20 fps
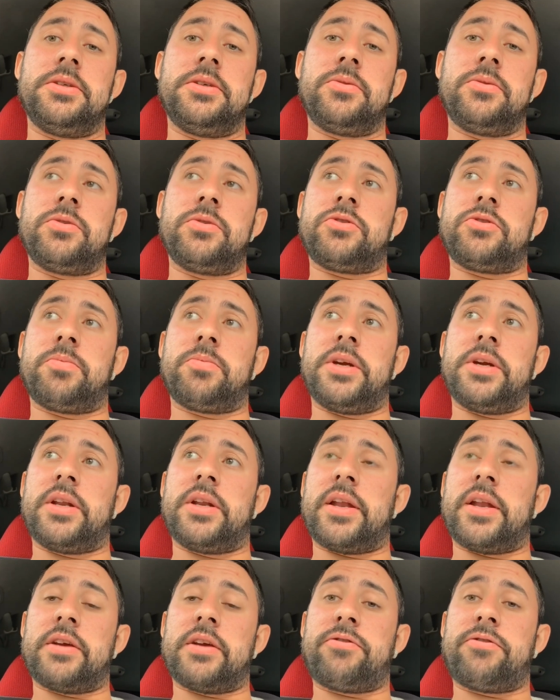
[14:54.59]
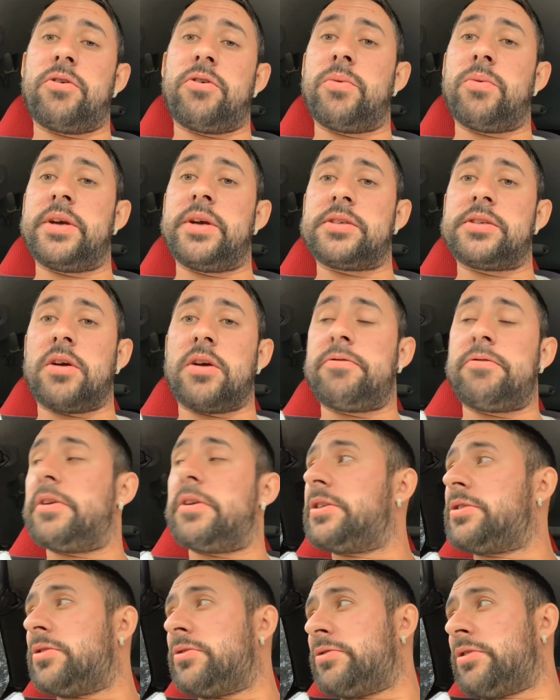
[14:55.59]
which will be in the next few weeks.
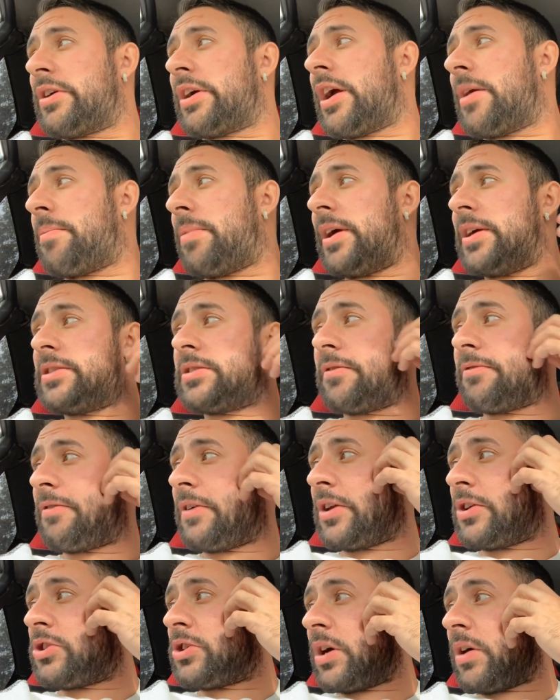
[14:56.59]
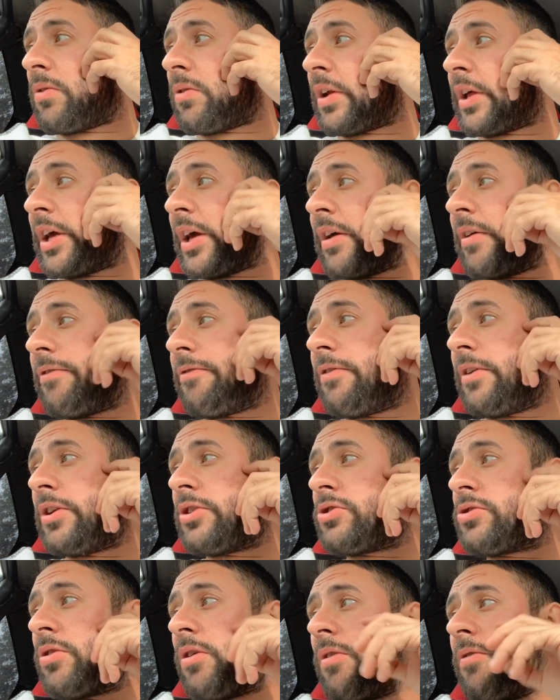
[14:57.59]
Hopefully, as soon as I get a place to finish it, I'm going to get it
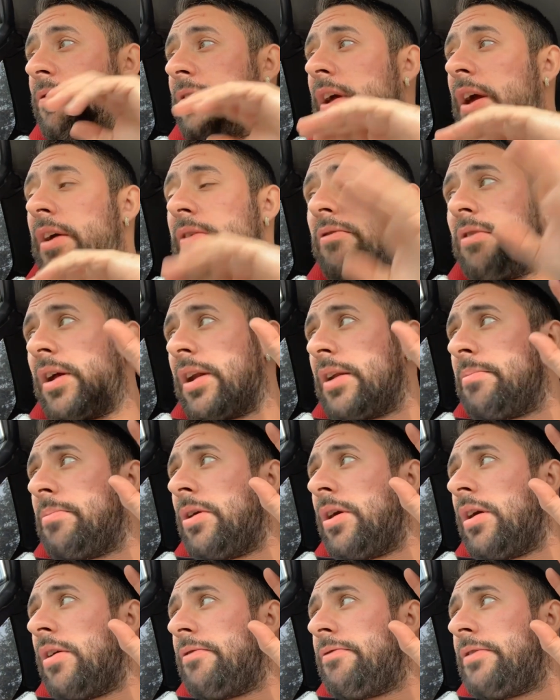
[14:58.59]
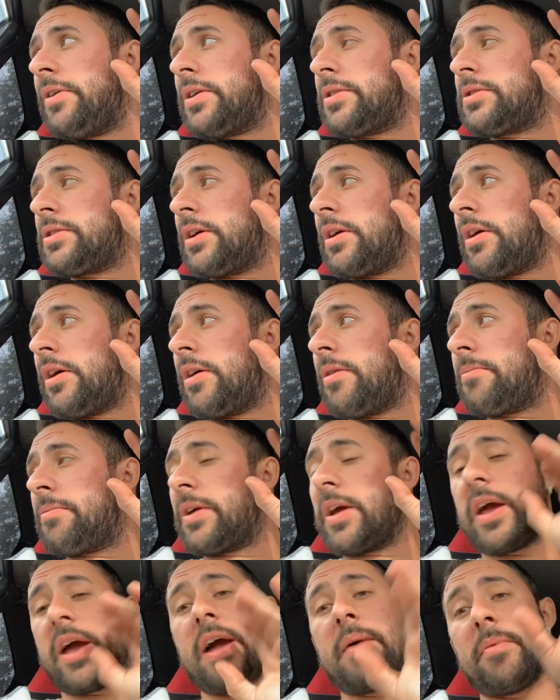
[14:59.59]
finished off, get it running perfect,
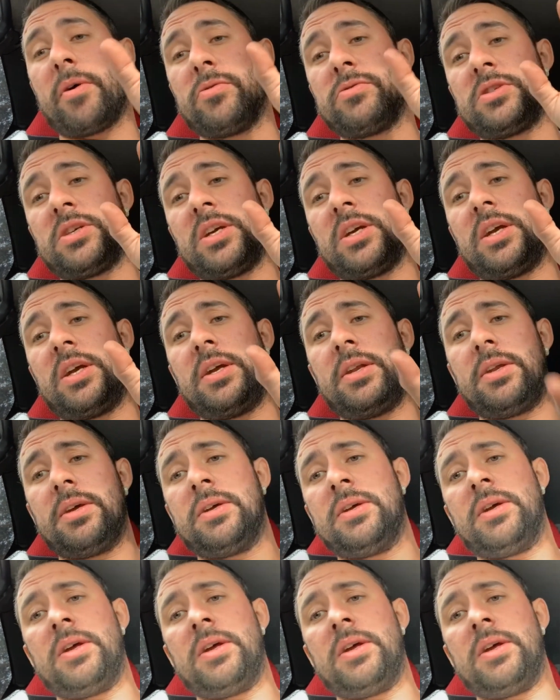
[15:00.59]
get it MOT'd.